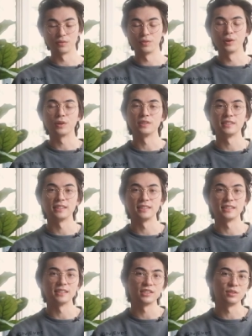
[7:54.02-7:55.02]
the focusing
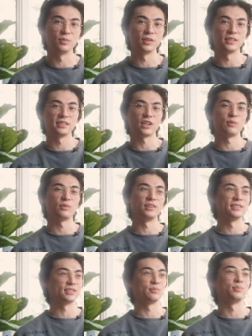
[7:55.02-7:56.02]
system on this camera
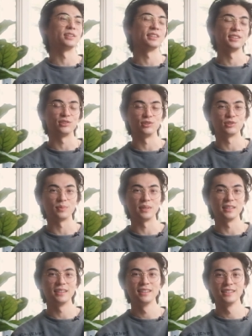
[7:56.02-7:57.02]
is completely new to
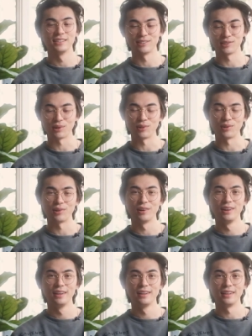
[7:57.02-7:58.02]
me. So
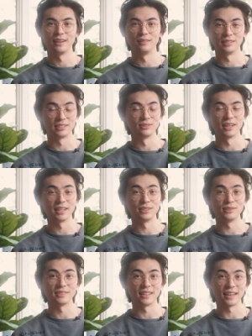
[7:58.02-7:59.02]
still getting
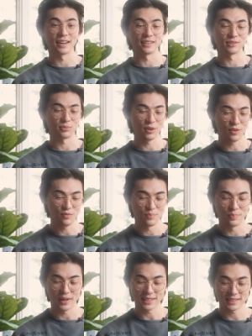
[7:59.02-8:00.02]
used to that as well.
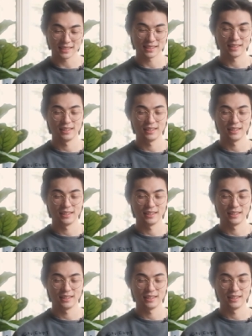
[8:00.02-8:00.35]
But